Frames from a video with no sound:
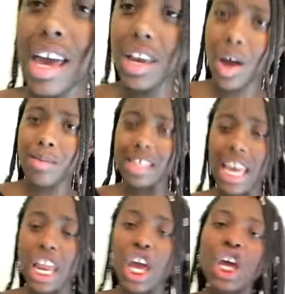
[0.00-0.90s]
You know what I'm
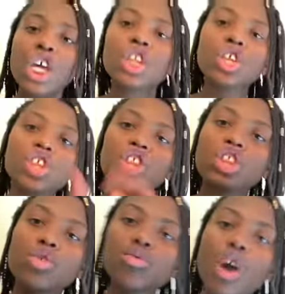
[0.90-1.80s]
saying? So
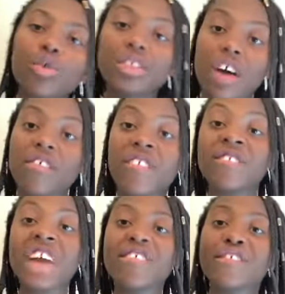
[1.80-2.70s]
just do yourself a
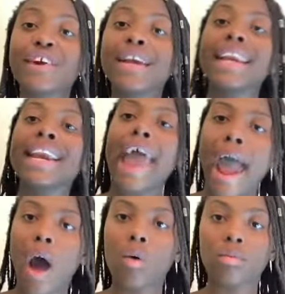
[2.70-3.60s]
favor
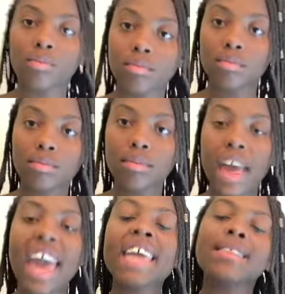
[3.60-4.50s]
now
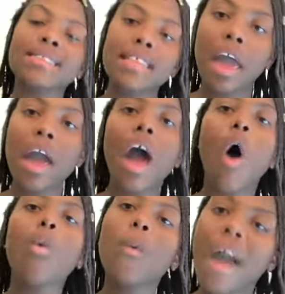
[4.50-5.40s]
and stay
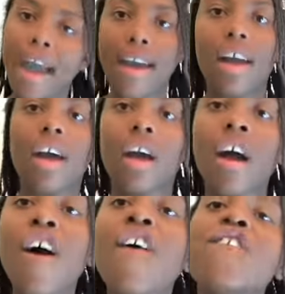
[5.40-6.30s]
away
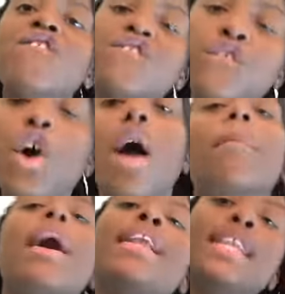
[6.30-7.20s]

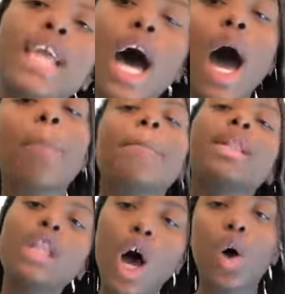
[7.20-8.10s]
from the
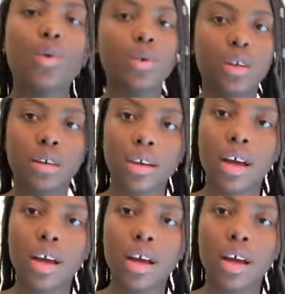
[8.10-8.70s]
upload.